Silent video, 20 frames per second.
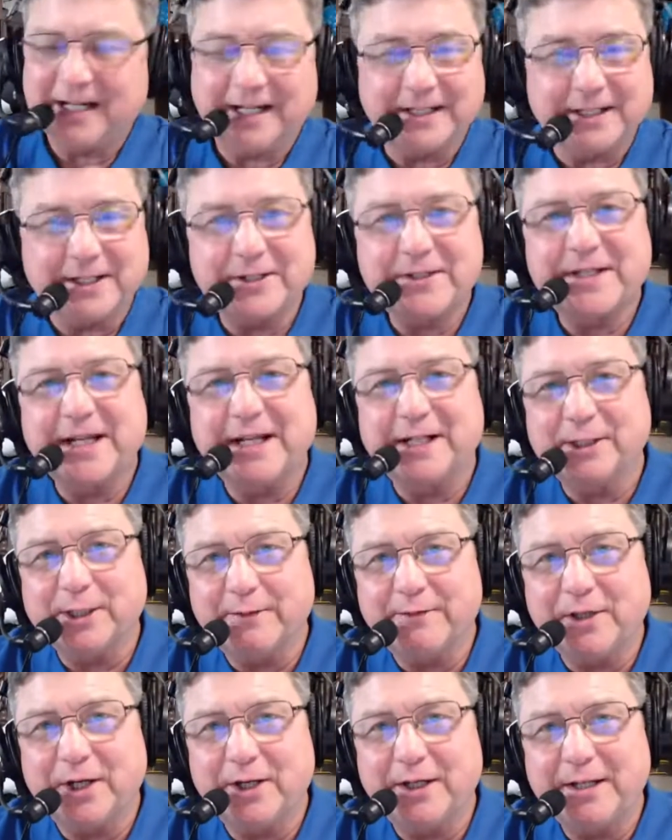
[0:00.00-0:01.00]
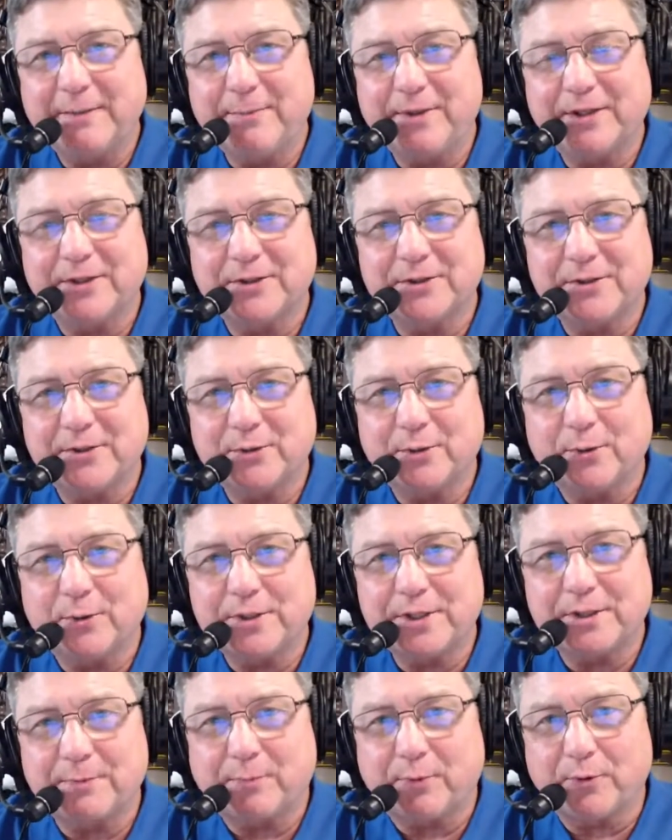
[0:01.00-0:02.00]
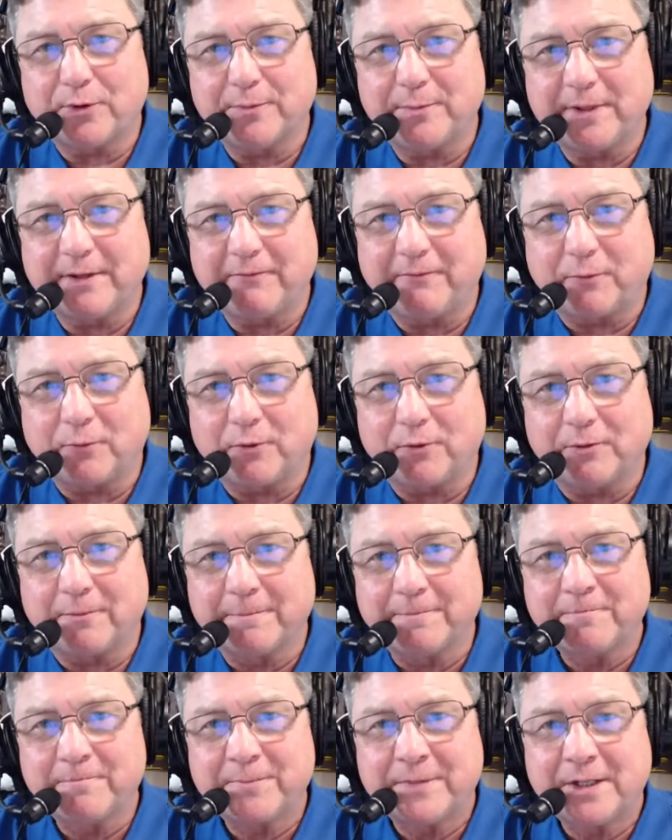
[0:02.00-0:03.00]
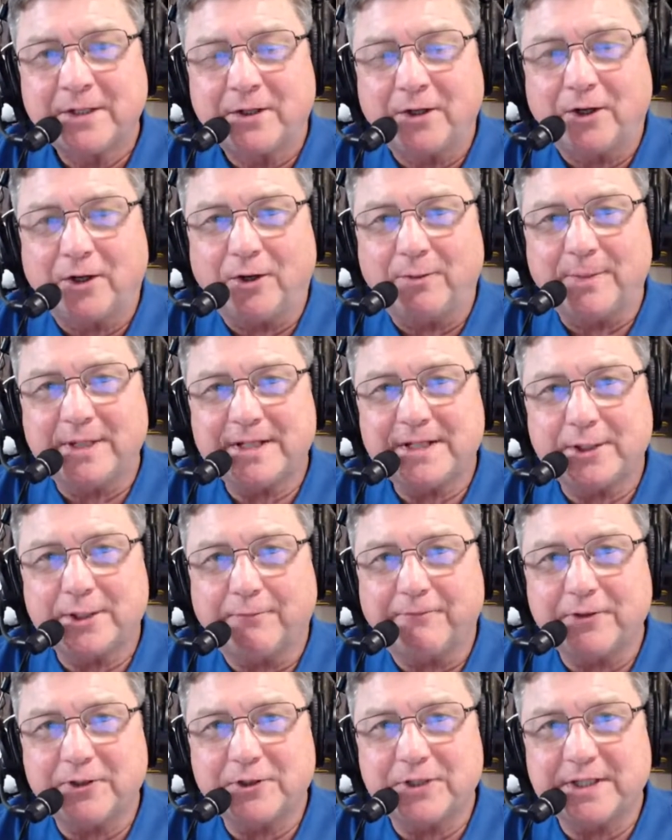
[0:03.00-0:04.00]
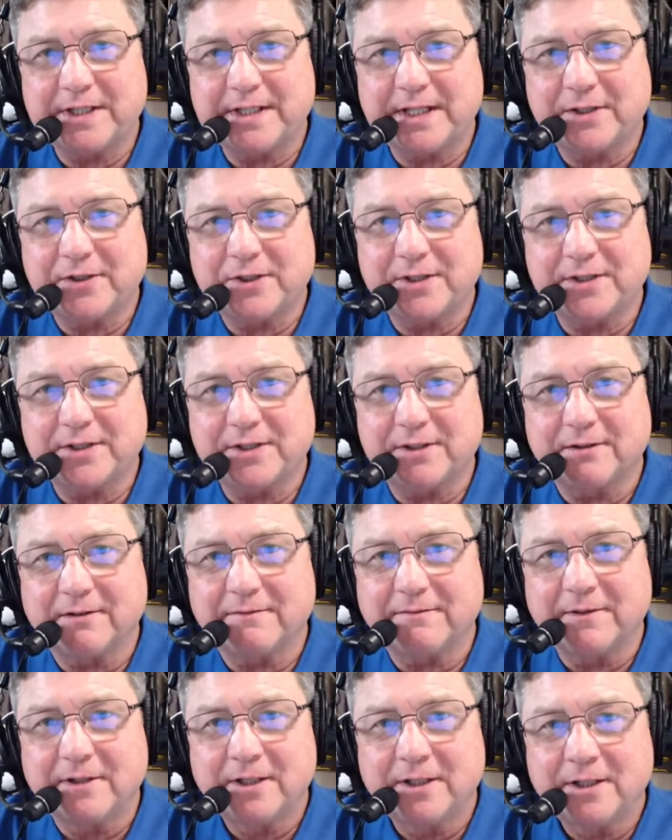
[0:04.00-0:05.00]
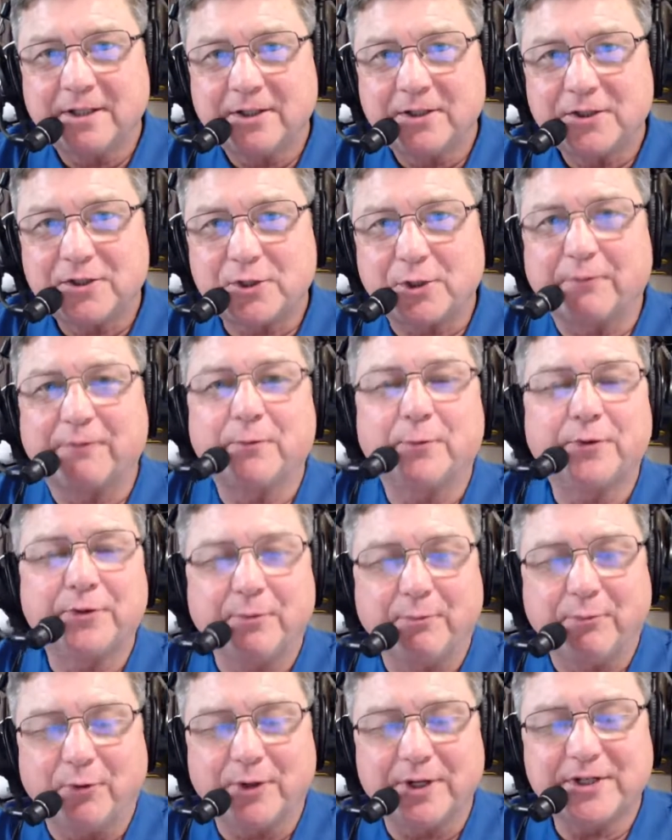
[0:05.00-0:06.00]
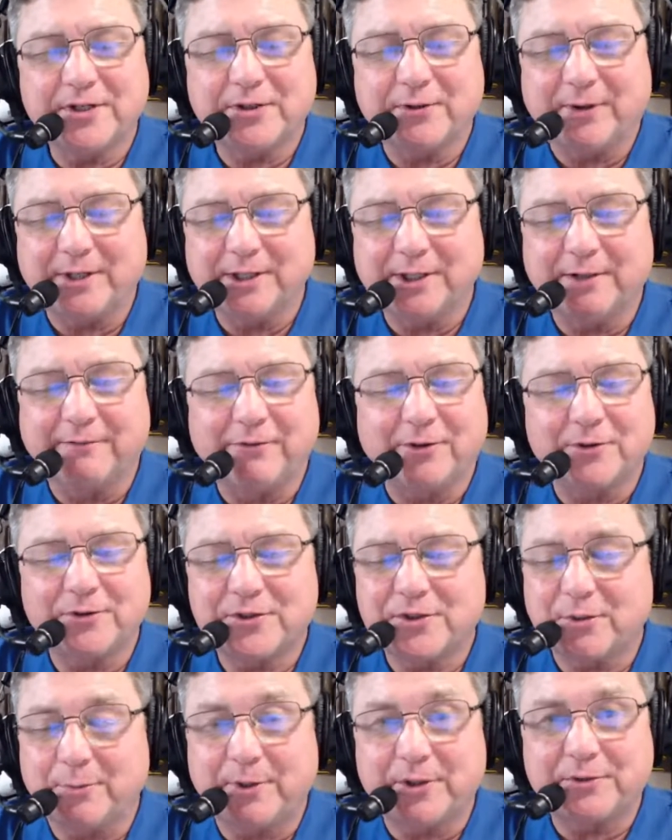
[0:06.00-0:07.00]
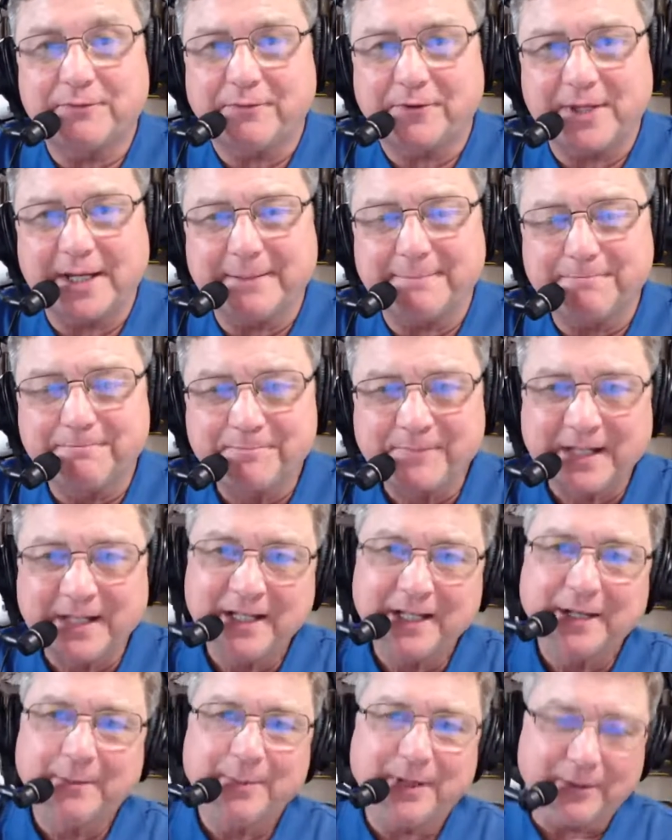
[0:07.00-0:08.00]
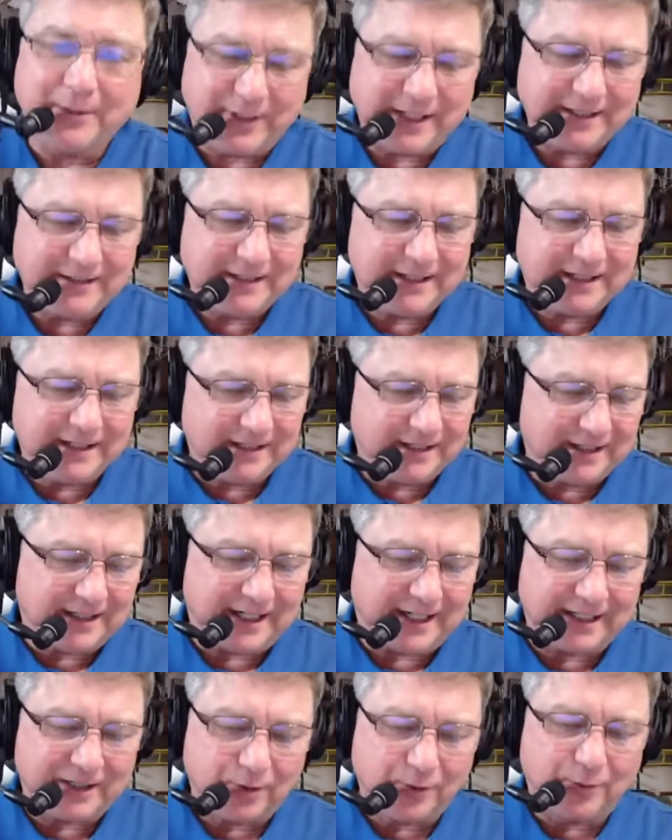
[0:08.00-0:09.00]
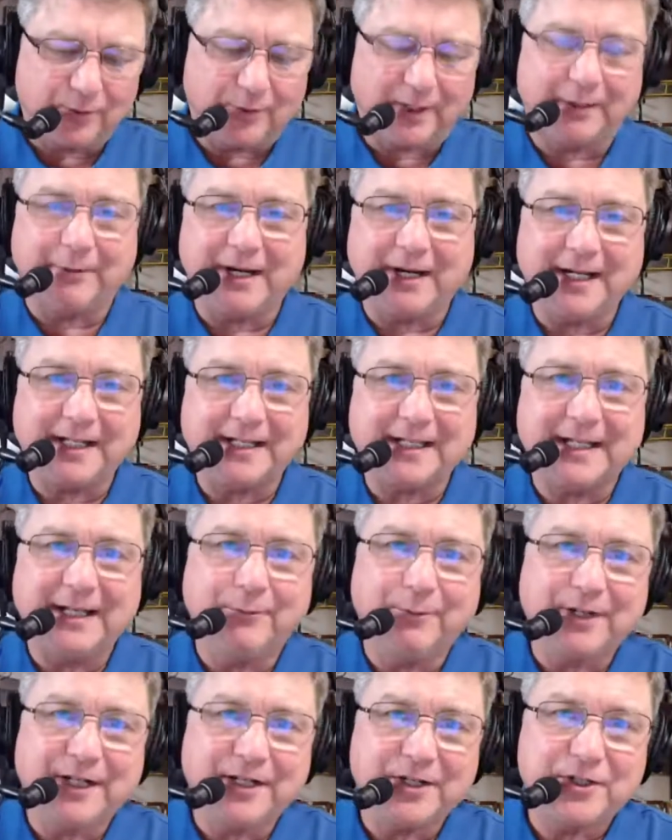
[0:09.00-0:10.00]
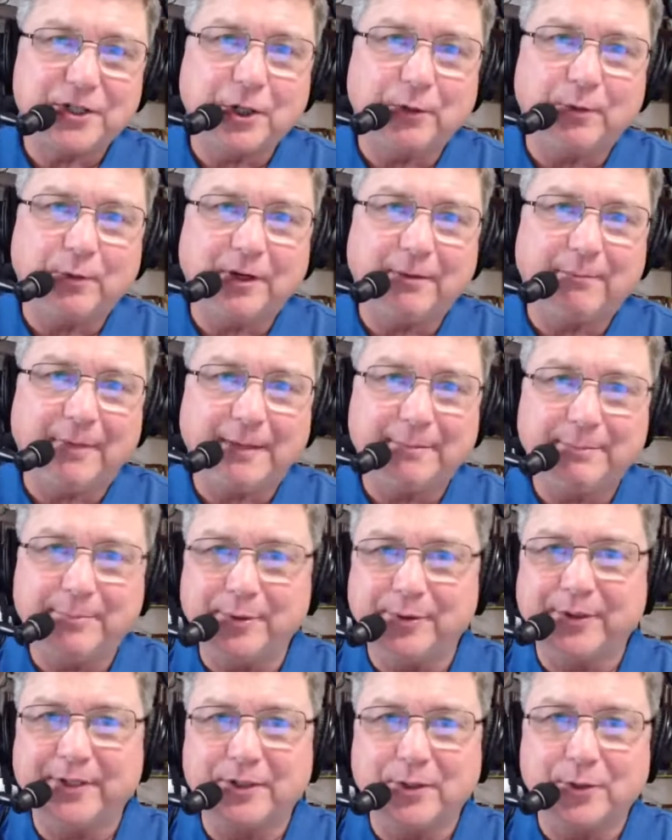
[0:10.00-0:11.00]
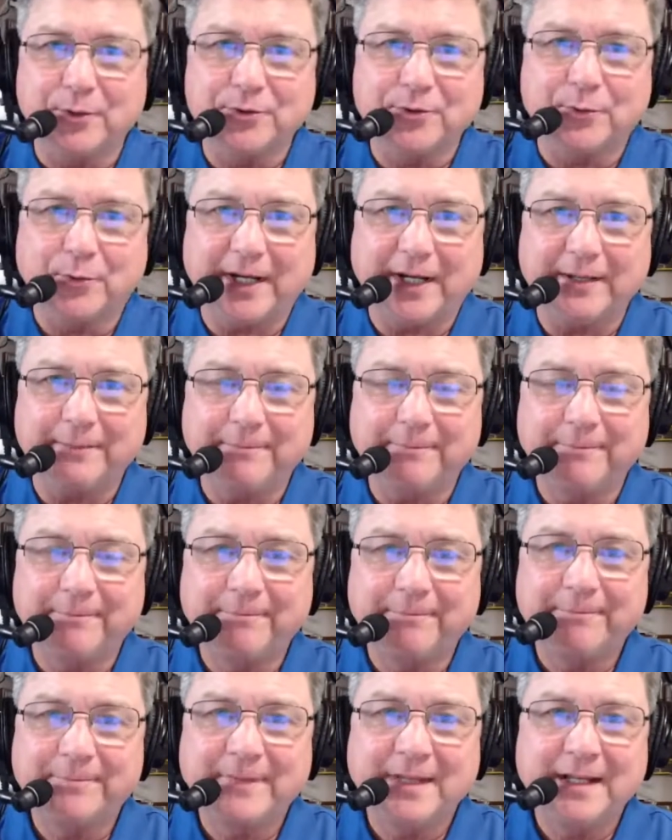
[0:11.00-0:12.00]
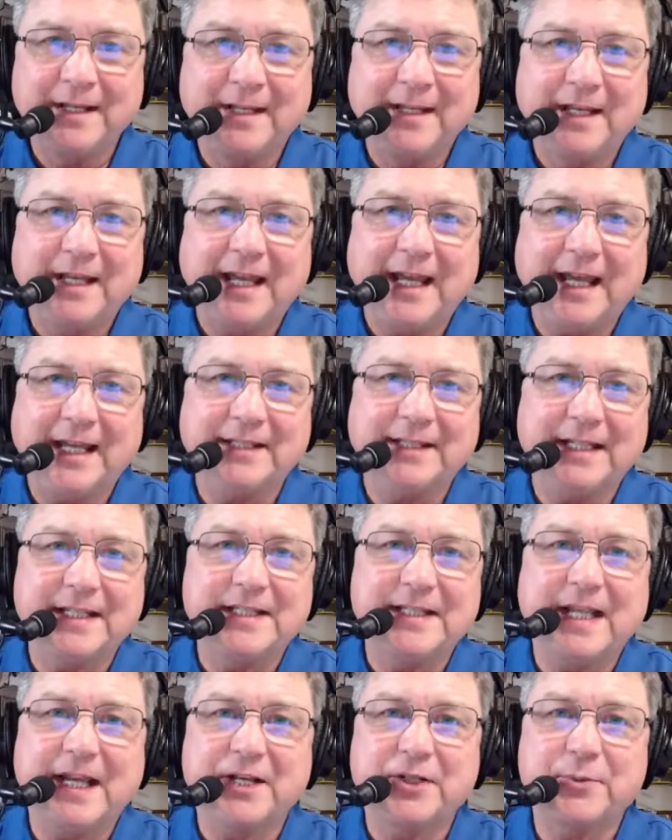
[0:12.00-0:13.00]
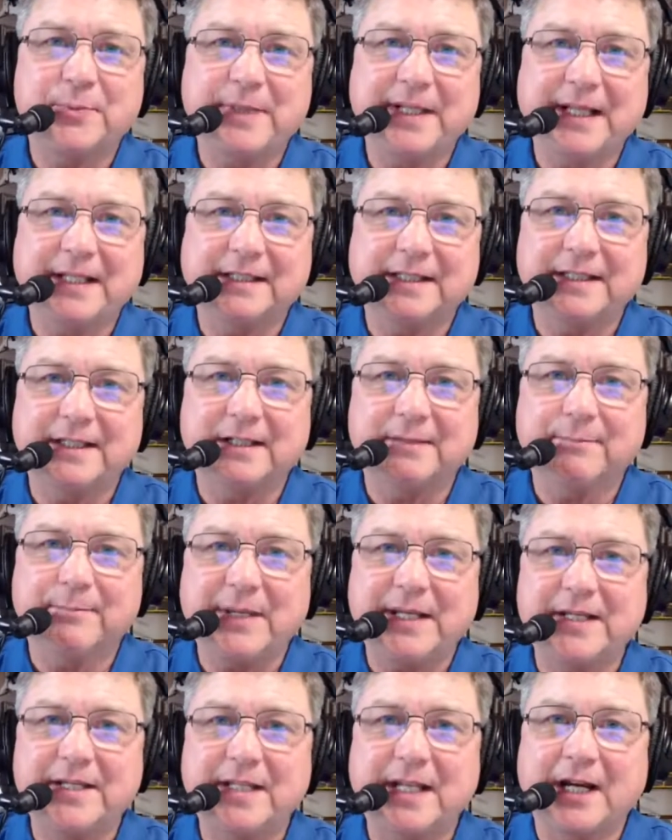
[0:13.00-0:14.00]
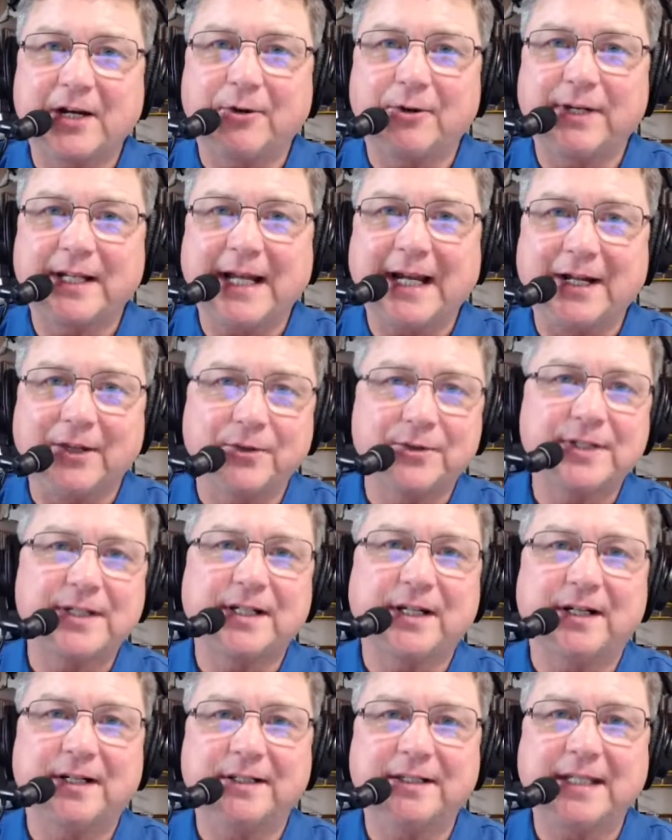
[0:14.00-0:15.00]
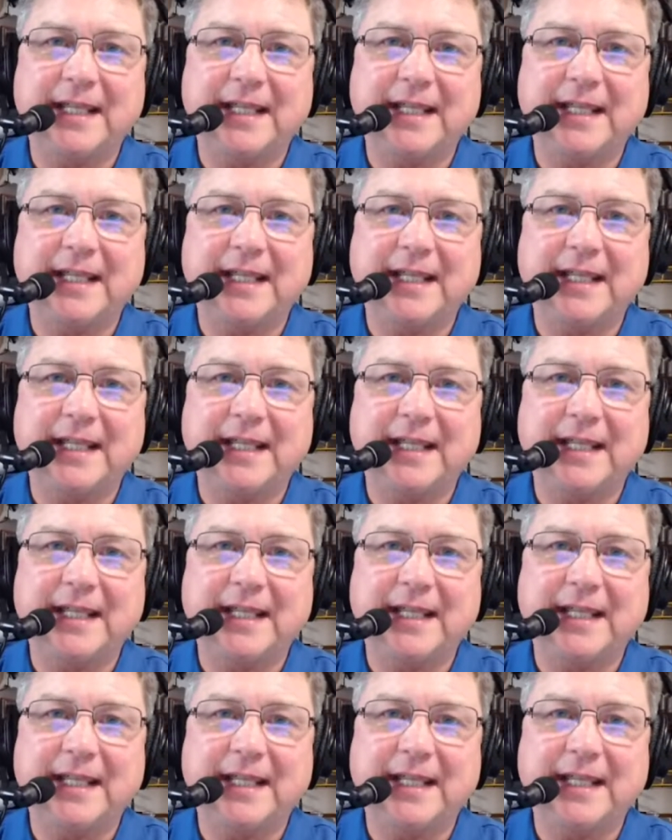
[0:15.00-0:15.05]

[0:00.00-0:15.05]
I got to say, I love you, honey, because you always supported me for all my selfish intentions of serving with the boys. So I love her so much for that. But anyway, I go to Iraq, and when I show up, my billet goes away. And they stash me at the base tower at Al-Assad,